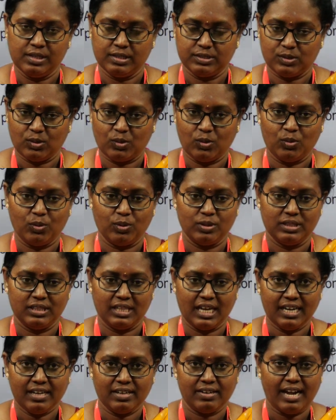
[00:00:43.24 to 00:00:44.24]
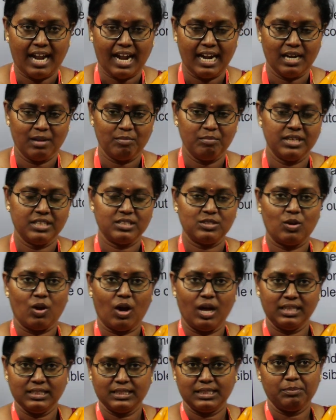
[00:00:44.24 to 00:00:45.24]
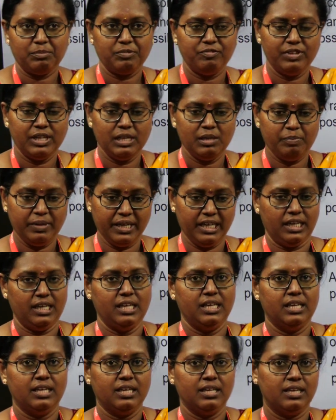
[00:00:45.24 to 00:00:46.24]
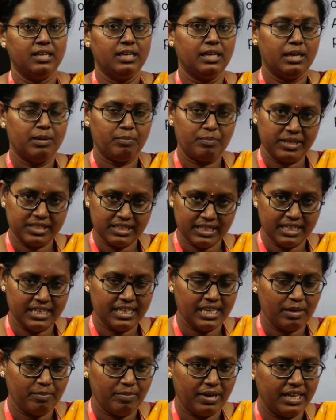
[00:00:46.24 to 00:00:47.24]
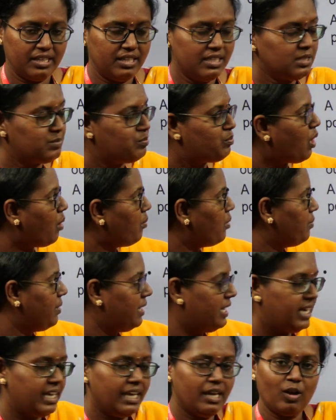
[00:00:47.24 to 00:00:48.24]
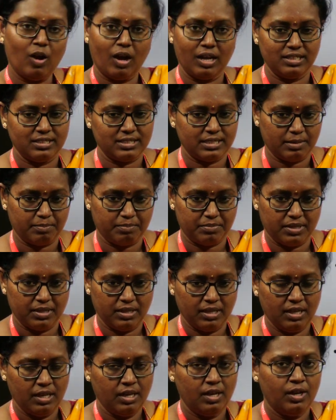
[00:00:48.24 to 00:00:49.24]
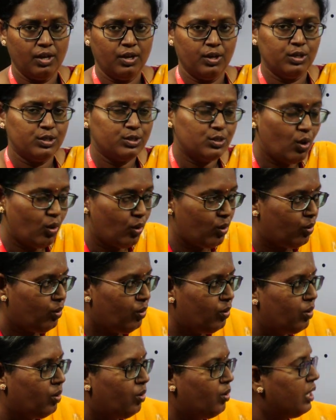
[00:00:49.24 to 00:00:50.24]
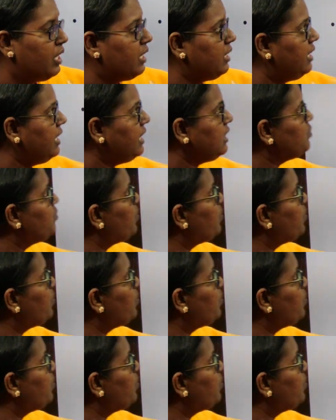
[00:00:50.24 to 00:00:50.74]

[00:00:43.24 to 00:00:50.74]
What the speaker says: so that randomness concept will be represented by this probability concept. So this